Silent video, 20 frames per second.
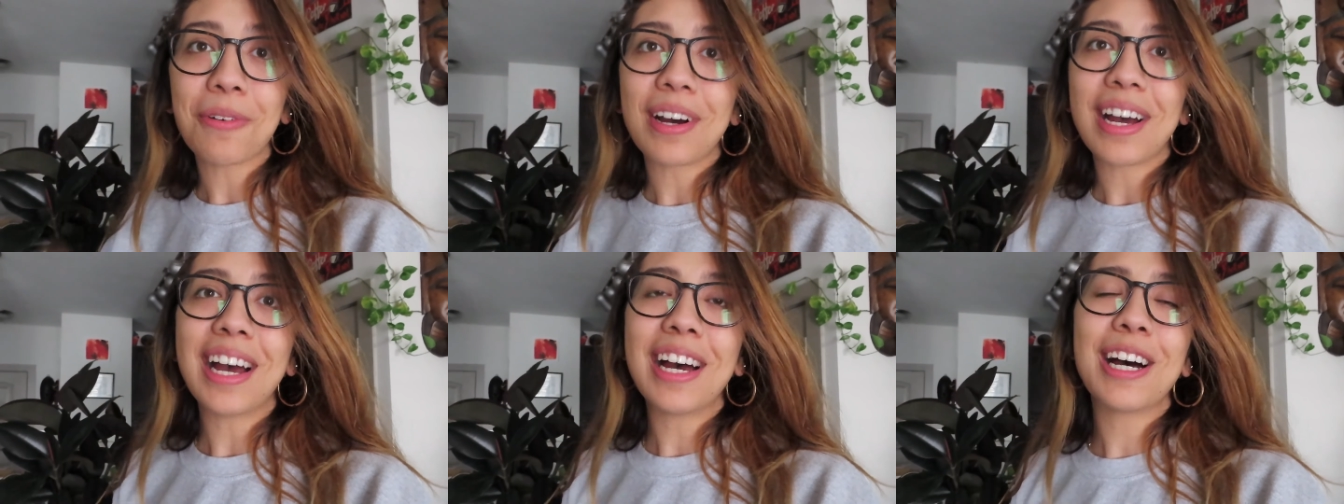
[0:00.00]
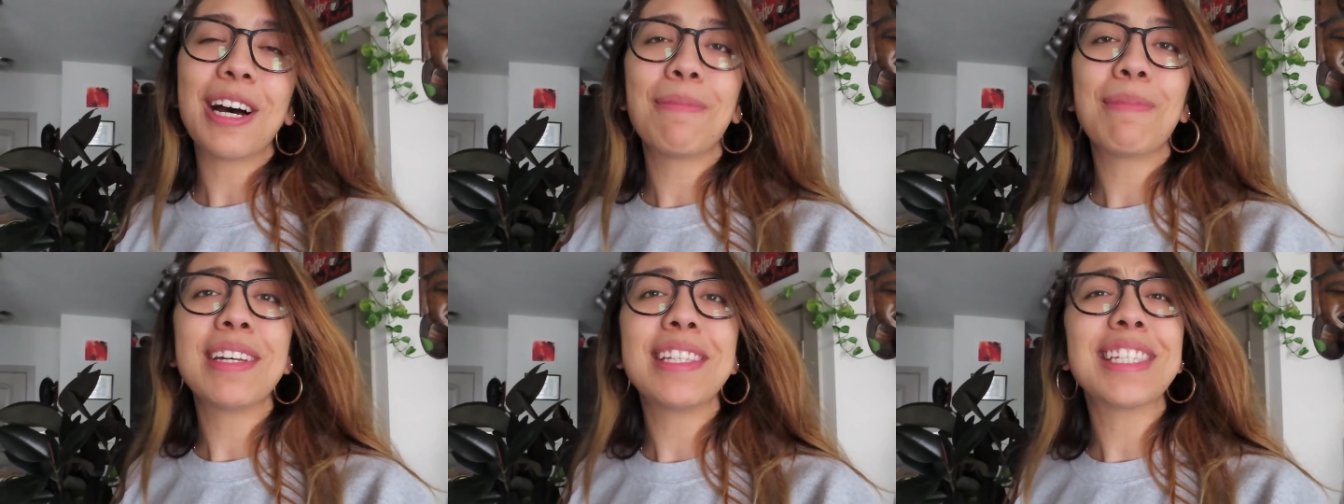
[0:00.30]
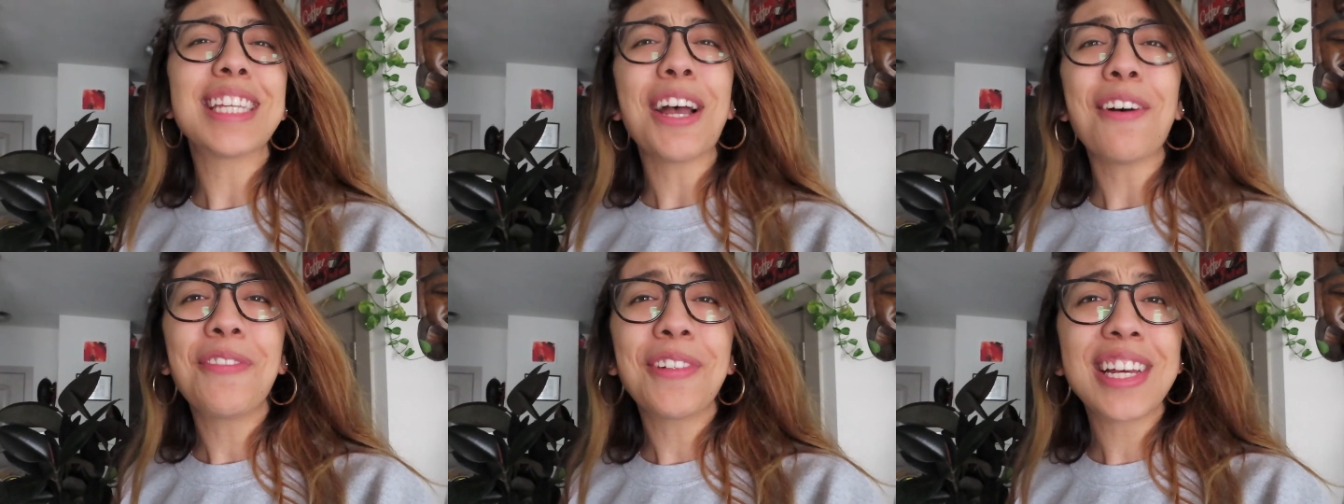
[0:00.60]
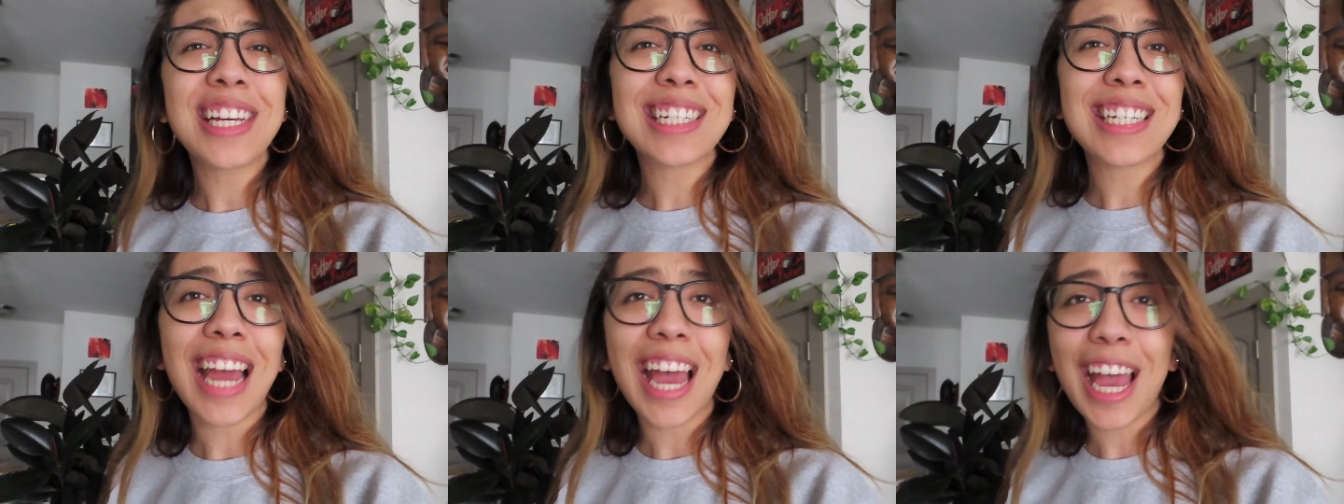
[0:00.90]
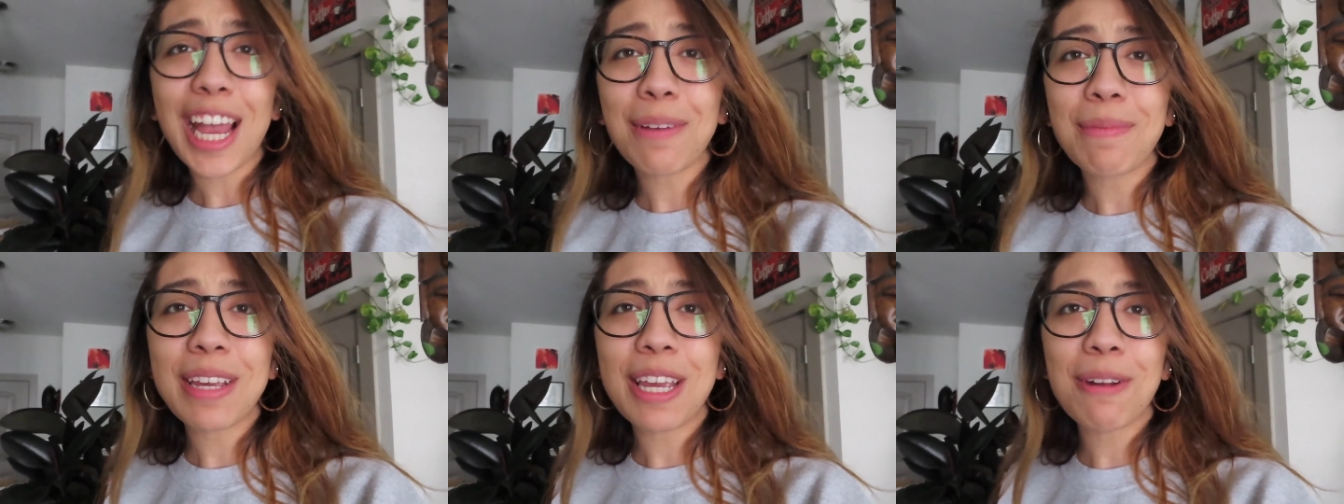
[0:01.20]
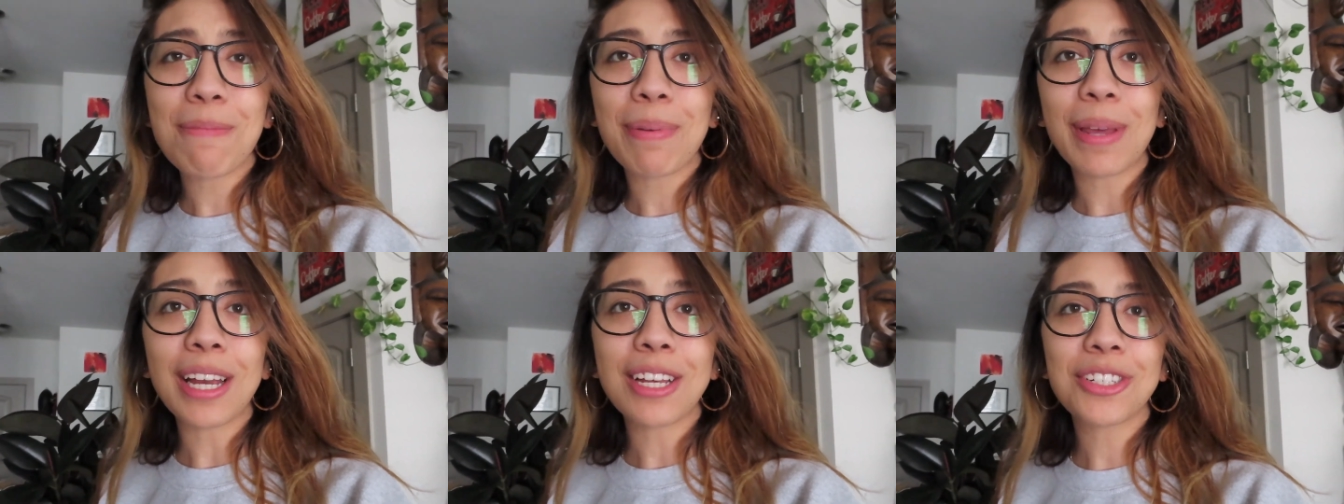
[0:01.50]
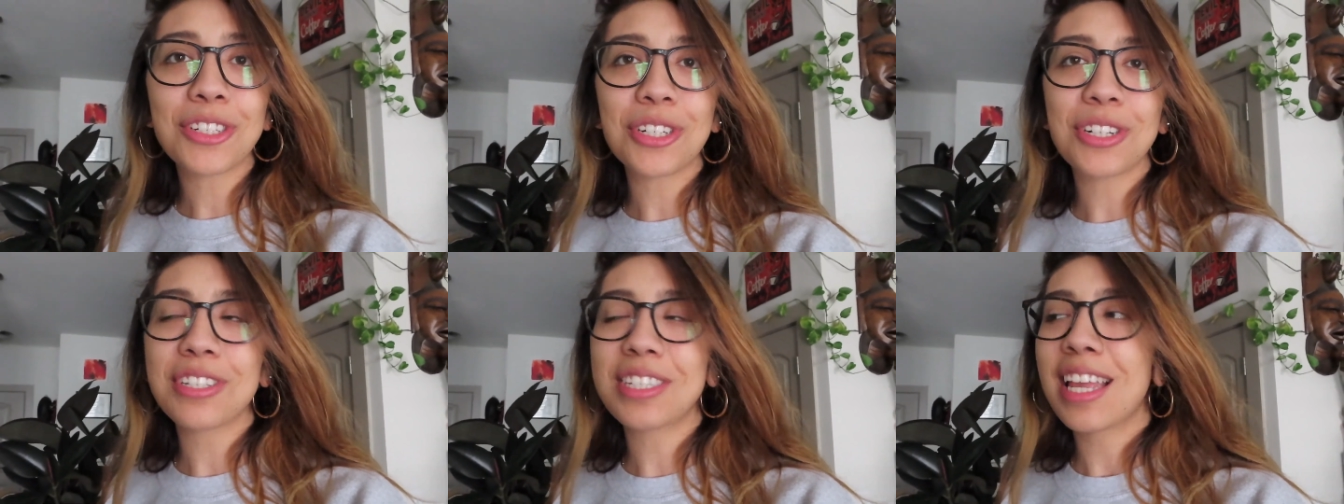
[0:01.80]
And definitely tag me in
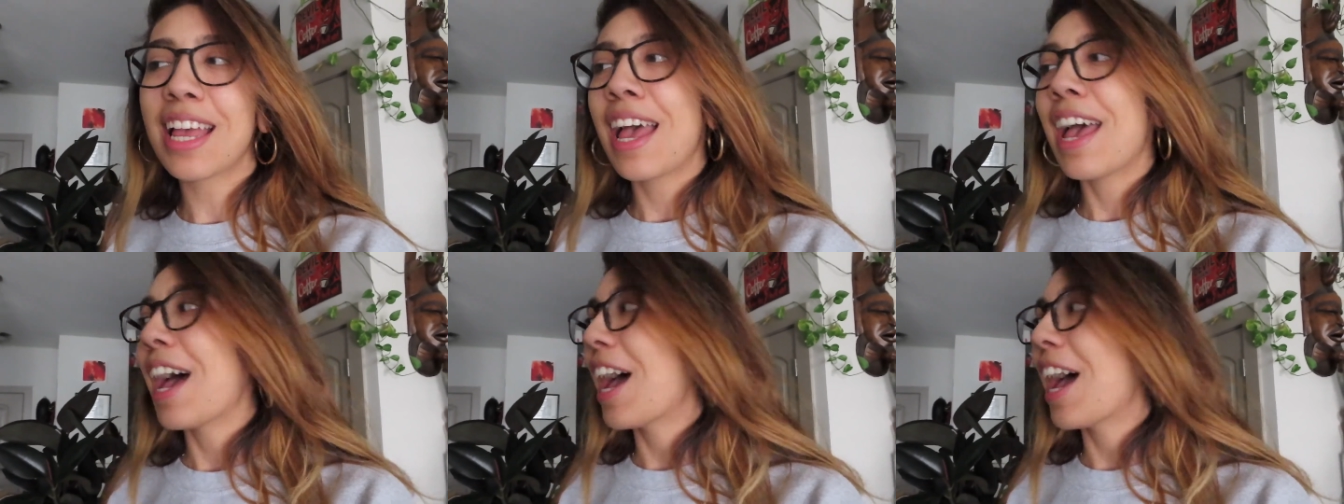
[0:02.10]
pictures.